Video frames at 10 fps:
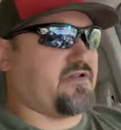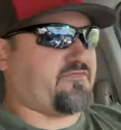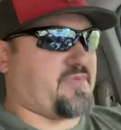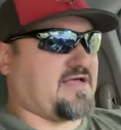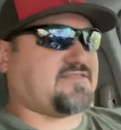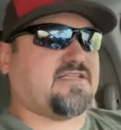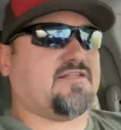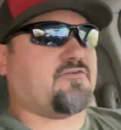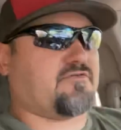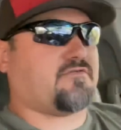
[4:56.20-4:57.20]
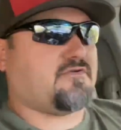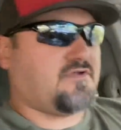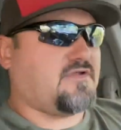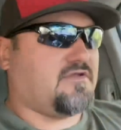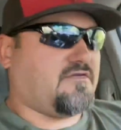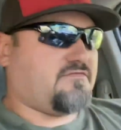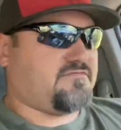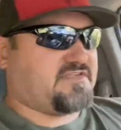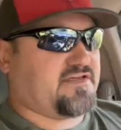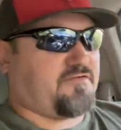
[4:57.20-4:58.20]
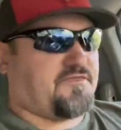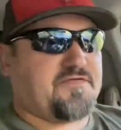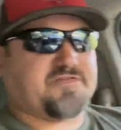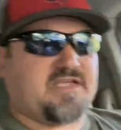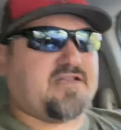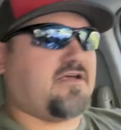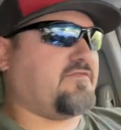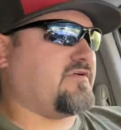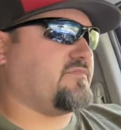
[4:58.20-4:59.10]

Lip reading: about 10 or 15 of them.